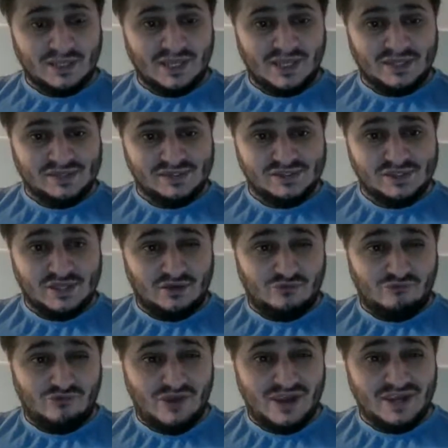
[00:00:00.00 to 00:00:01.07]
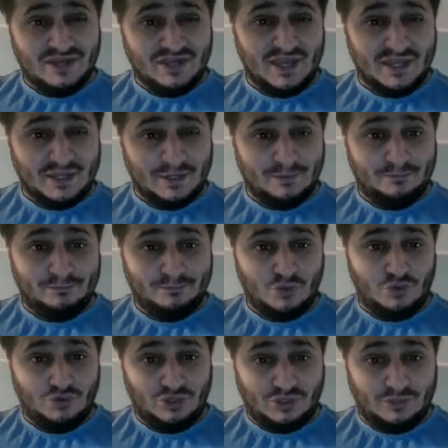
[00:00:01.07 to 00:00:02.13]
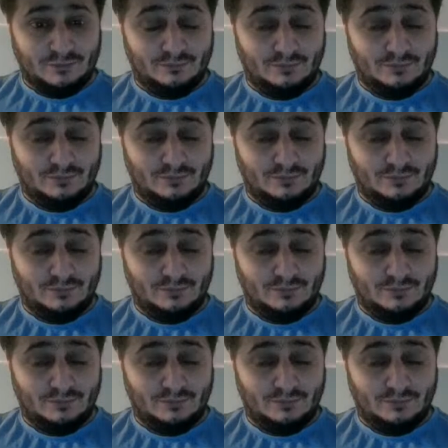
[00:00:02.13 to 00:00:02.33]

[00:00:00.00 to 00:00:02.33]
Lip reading: hands are radiating, burning.